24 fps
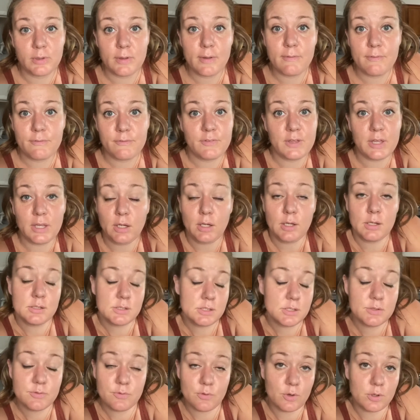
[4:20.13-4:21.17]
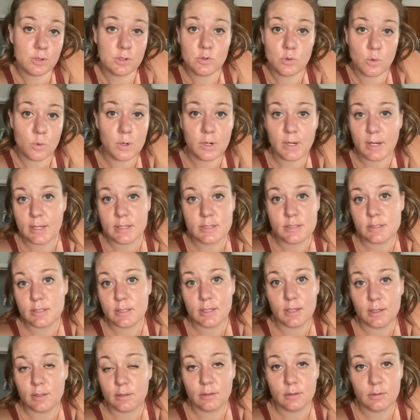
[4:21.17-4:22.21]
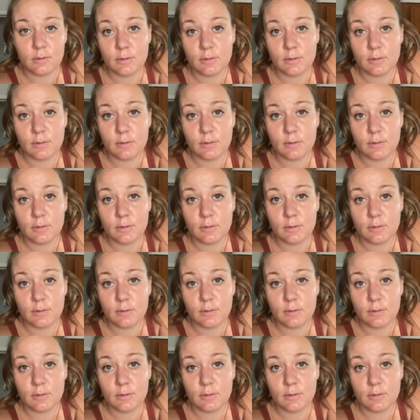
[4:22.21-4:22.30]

fix for a torn ACL.